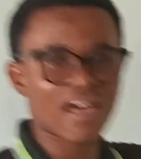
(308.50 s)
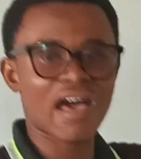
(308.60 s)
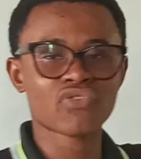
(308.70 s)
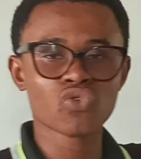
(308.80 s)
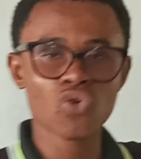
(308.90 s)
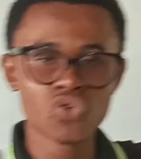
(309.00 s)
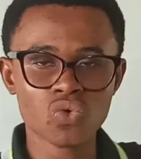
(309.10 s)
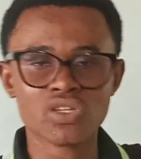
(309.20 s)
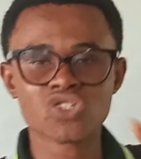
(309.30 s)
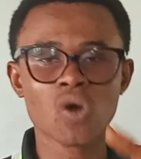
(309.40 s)
I've told
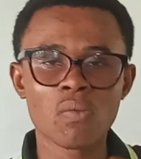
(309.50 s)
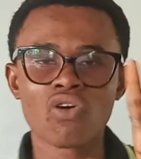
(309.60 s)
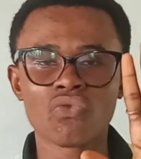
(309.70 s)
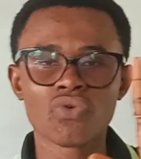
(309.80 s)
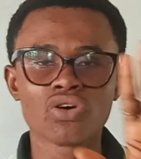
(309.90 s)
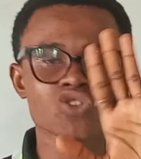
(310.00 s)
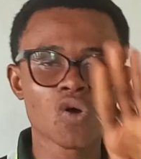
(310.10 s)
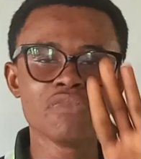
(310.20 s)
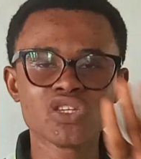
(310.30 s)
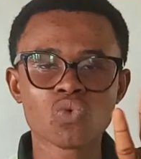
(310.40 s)
you sum of what?
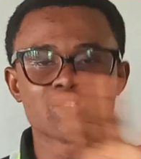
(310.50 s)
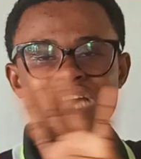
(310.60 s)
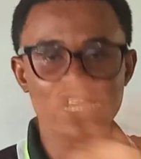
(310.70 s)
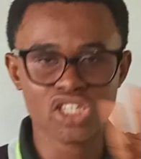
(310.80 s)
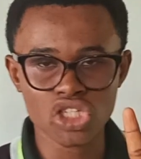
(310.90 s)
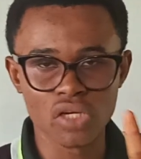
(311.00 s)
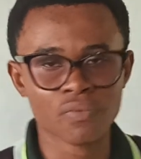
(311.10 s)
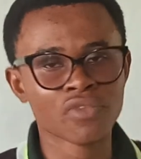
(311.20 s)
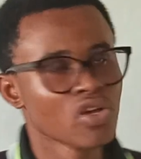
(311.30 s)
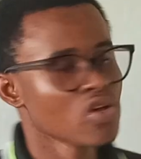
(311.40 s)
Sum means what? Addition.